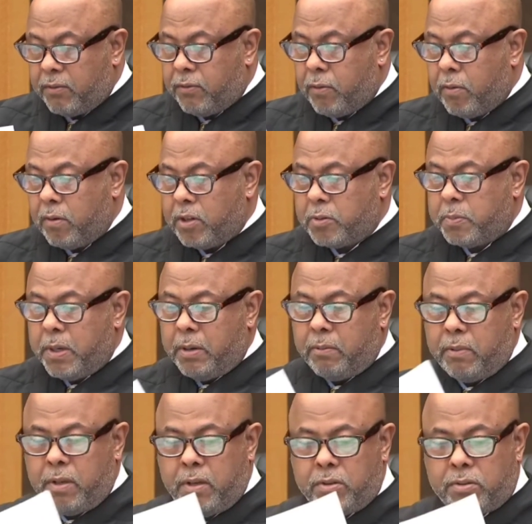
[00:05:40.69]
I look forward to
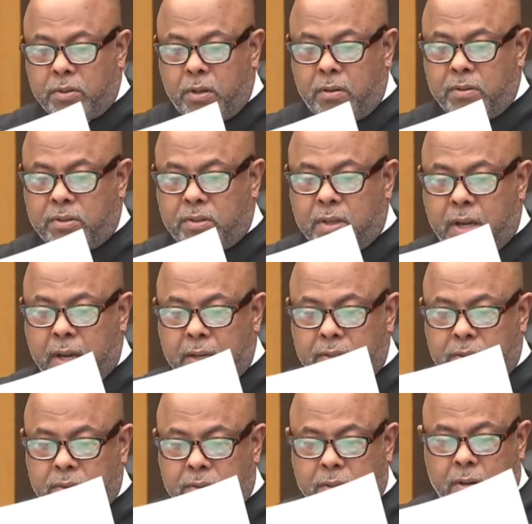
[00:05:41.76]
speaking with you soon.
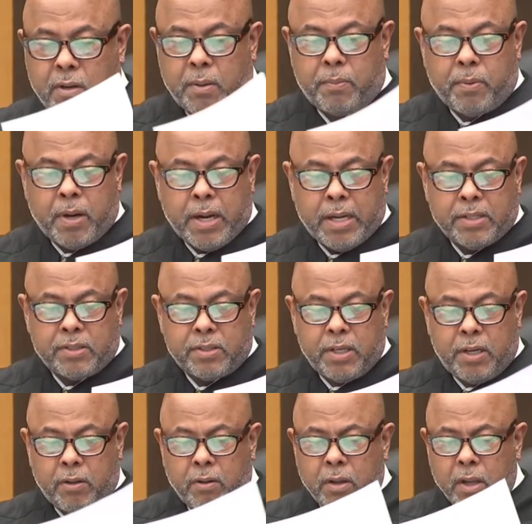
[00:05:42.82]
Signed, sincerely,
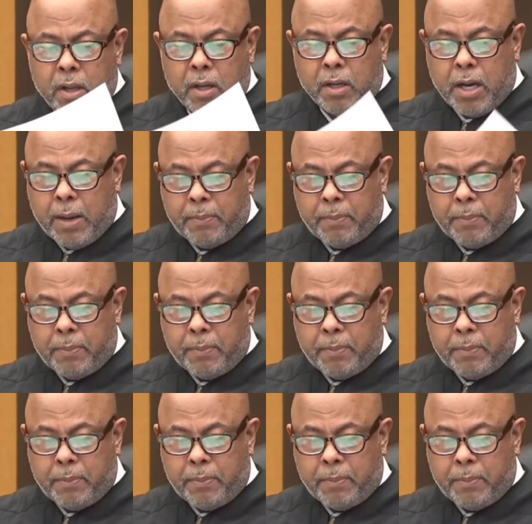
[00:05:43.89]
Brian Steele.